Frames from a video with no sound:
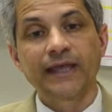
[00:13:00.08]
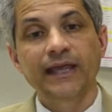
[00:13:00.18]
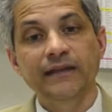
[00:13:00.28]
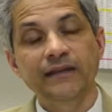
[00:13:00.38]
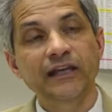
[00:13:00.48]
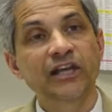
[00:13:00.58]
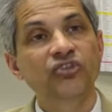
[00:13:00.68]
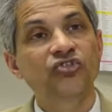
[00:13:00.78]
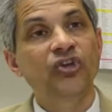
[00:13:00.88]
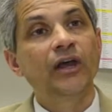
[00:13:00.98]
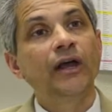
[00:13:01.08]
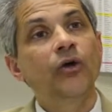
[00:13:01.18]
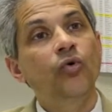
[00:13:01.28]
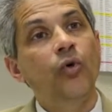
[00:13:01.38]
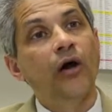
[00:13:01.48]
And in the kids
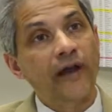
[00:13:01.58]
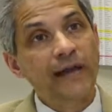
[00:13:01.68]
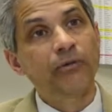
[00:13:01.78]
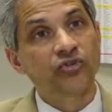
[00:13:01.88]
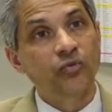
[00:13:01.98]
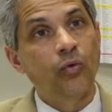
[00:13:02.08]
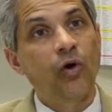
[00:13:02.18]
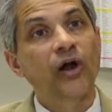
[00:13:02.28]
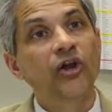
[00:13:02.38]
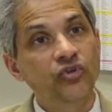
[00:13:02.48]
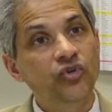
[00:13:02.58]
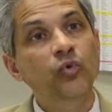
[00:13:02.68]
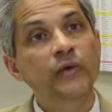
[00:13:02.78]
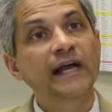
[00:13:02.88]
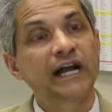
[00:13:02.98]
who are able to walk, do
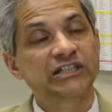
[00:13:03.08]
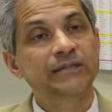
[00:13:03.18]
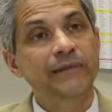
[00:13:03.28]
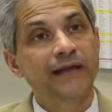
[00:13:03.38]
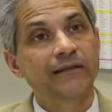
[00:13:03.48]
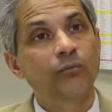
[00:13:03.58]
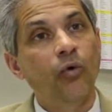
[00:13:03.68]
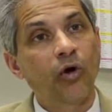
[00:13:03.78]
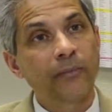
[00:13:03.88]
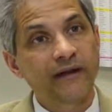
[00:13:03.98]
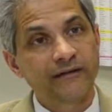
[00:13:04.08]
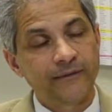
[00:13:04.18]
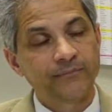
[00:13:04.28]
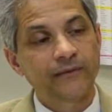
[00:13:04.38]
we actually make them walk better?